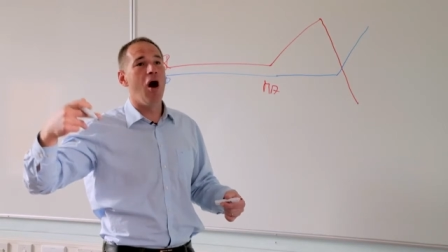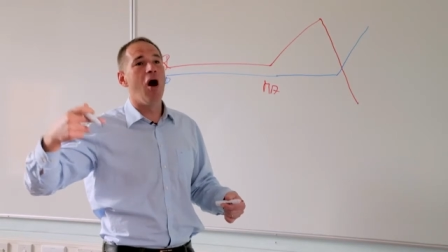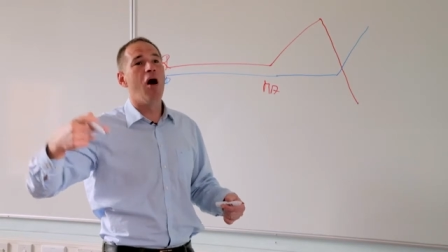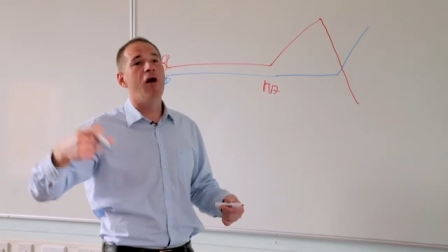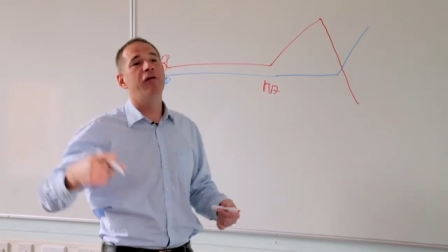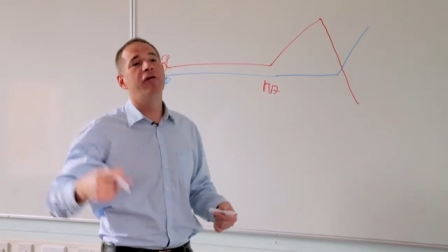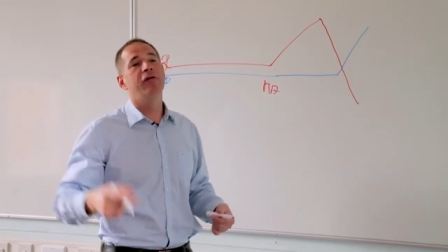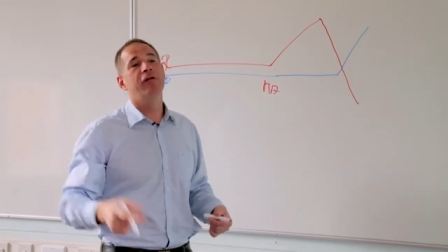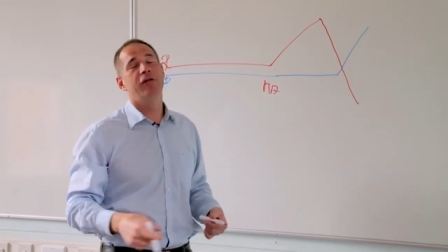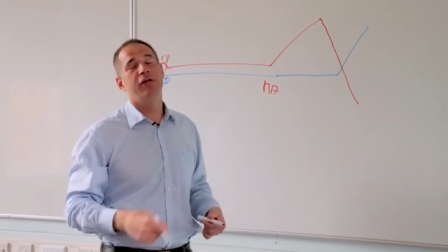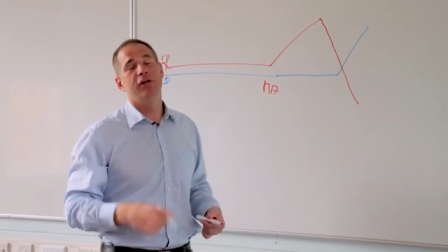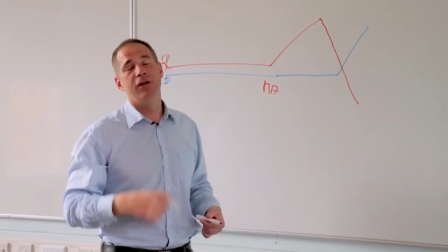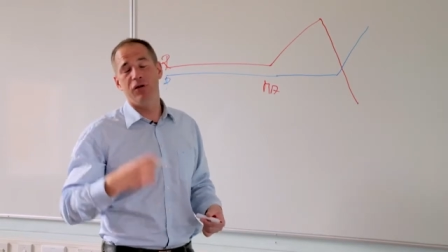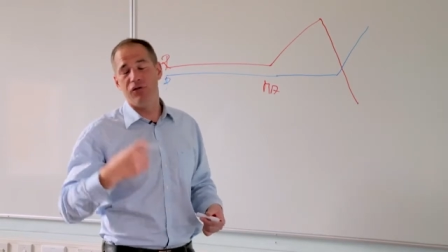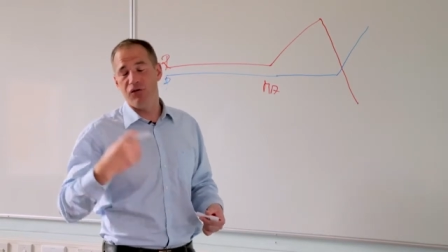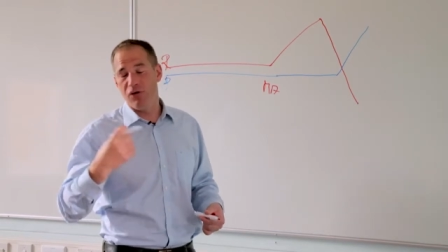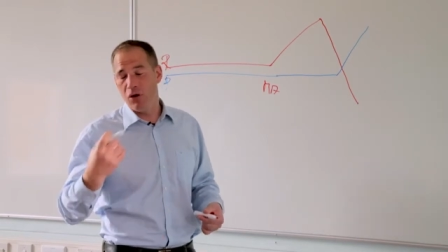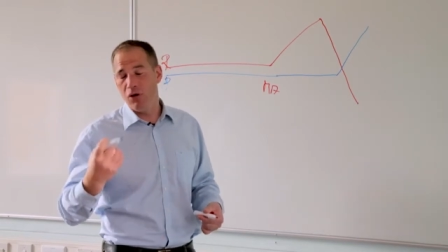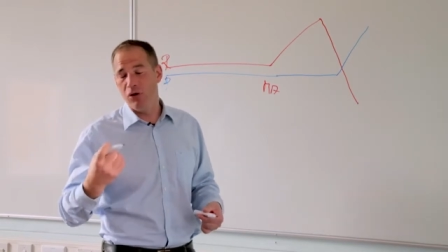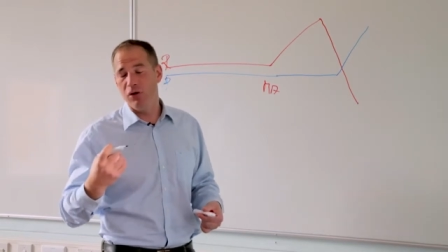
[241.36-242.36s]
of the
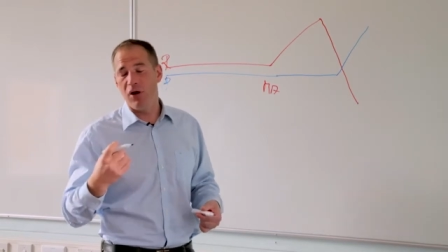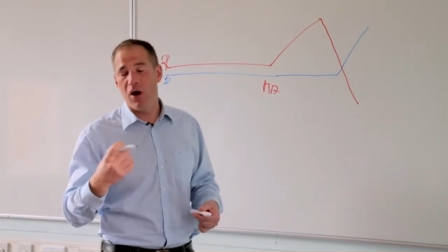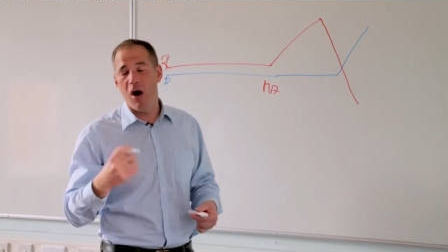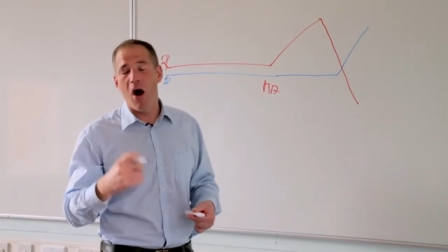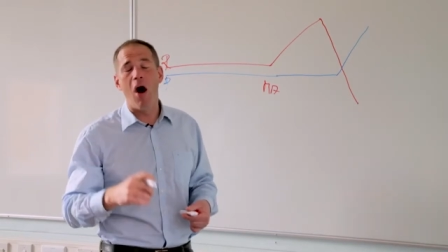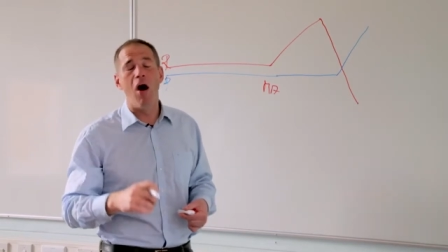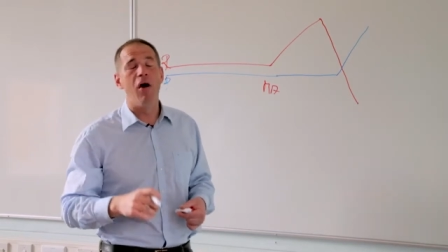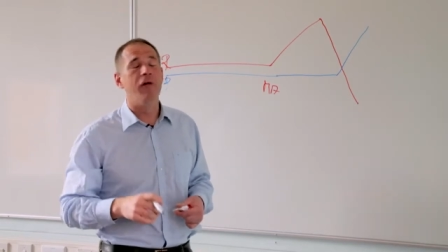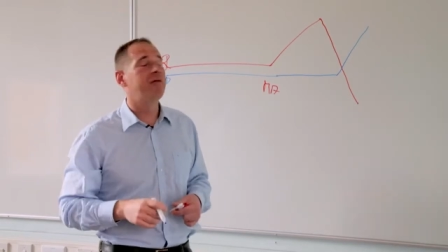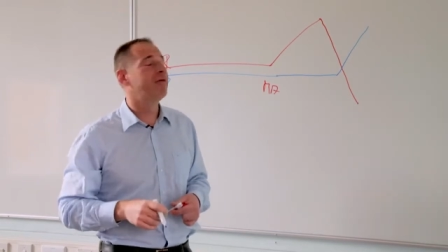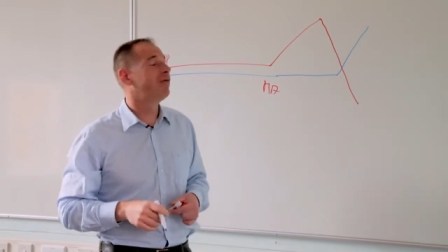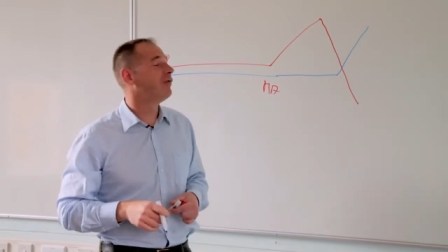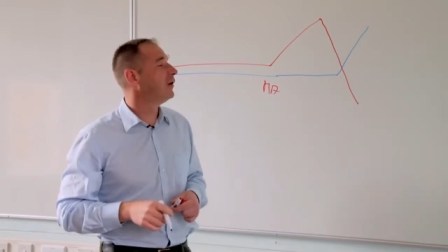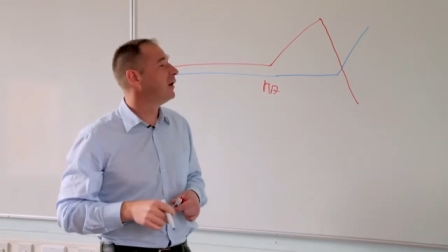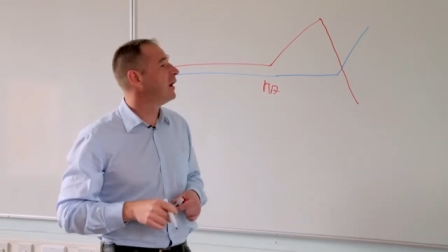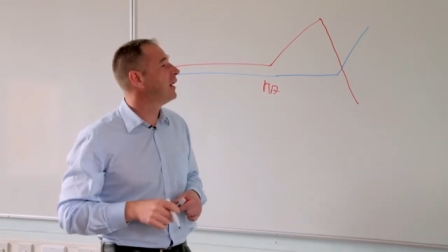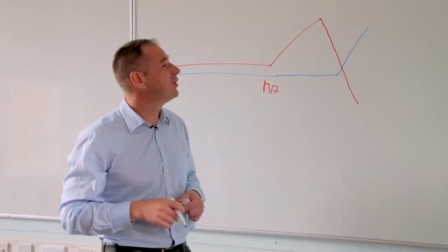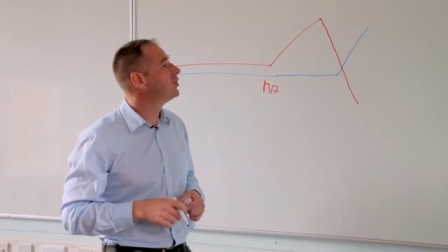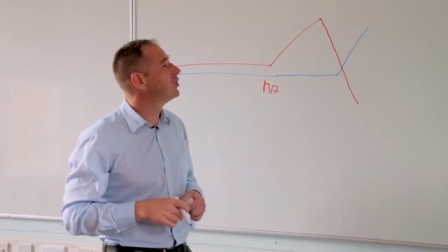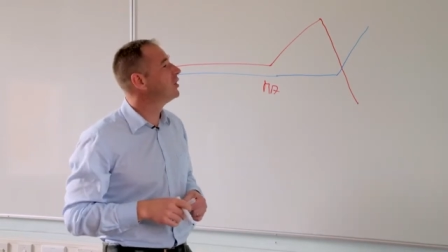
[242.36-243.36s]
role of
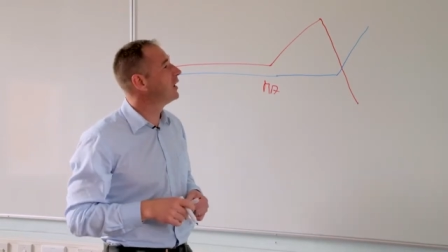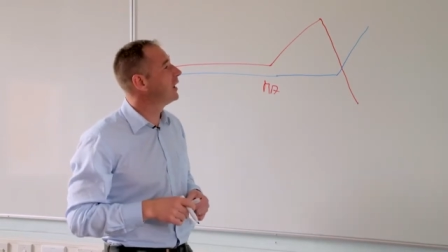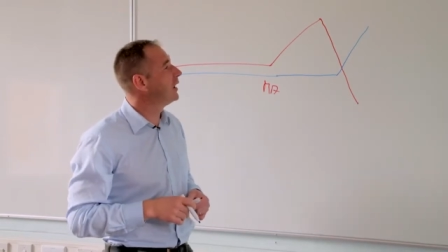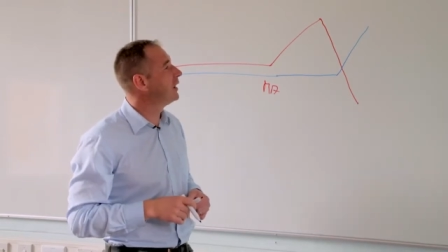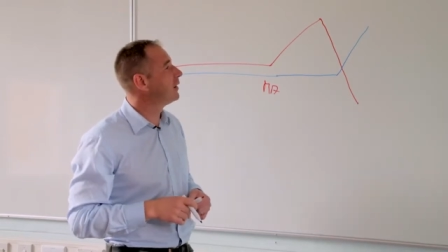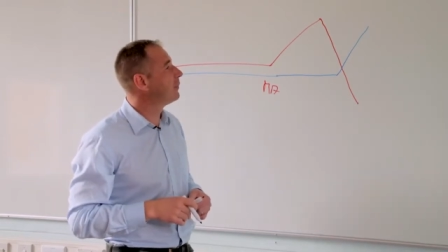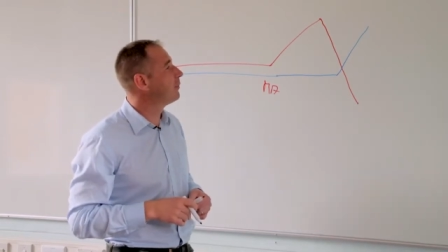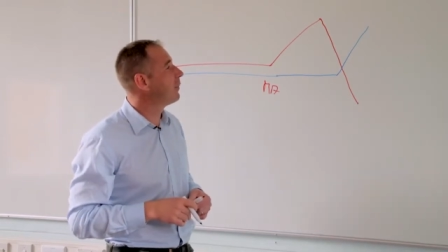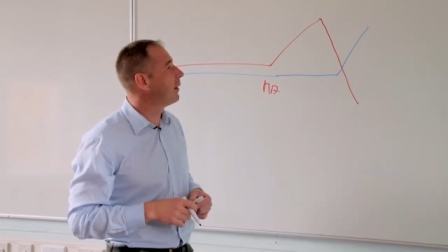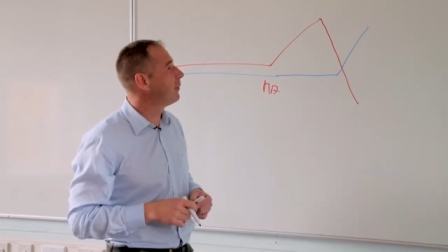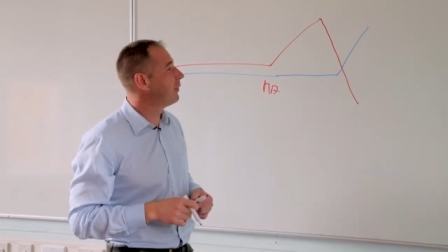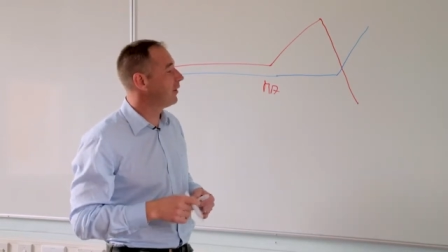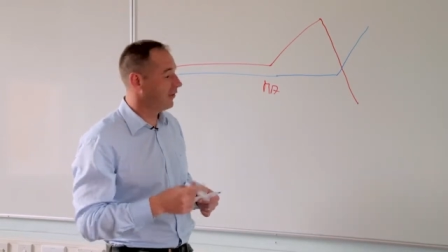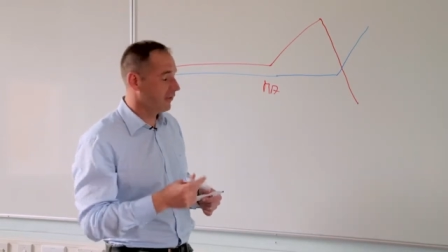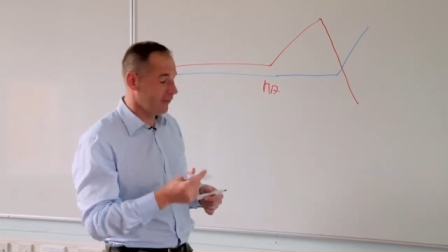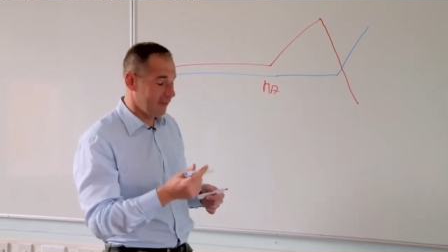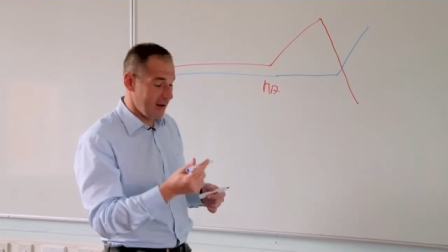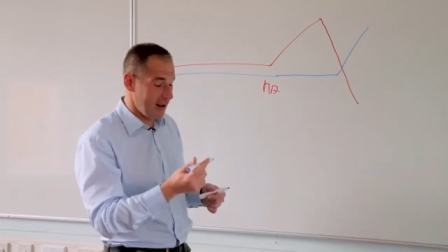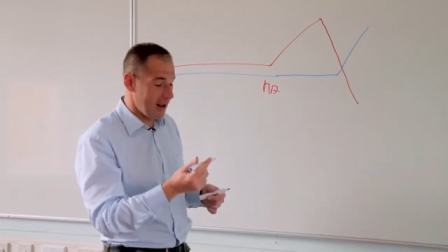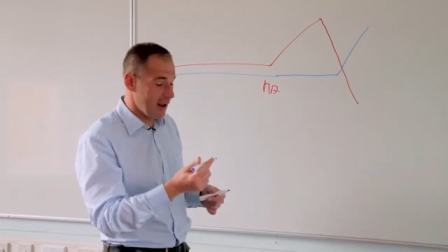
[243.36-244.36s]
religion in the public
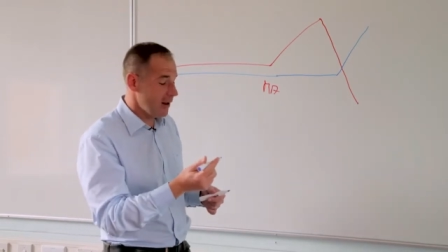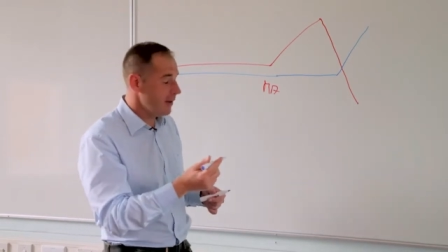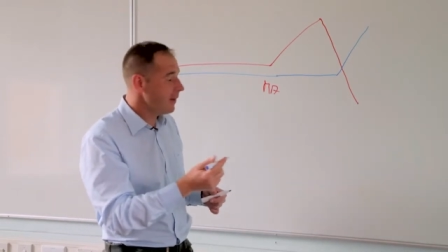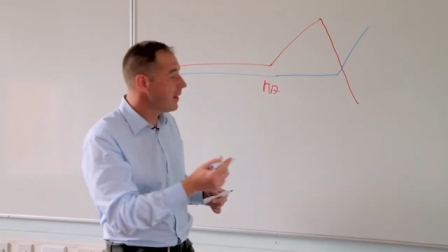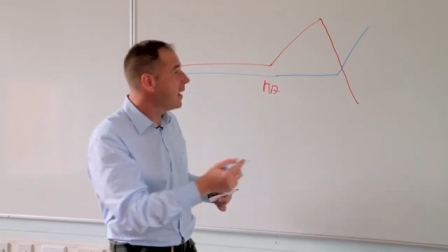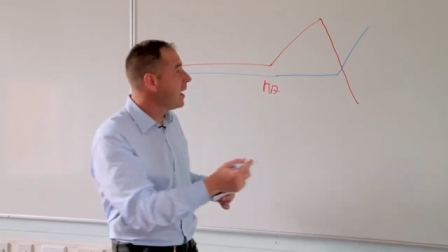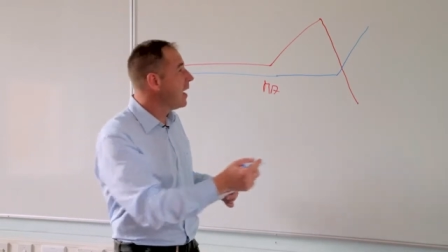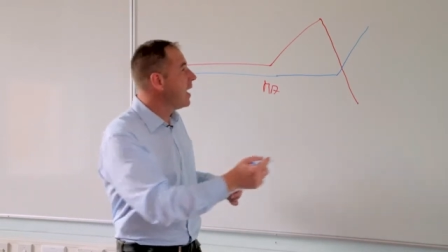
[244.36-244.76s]
sphere,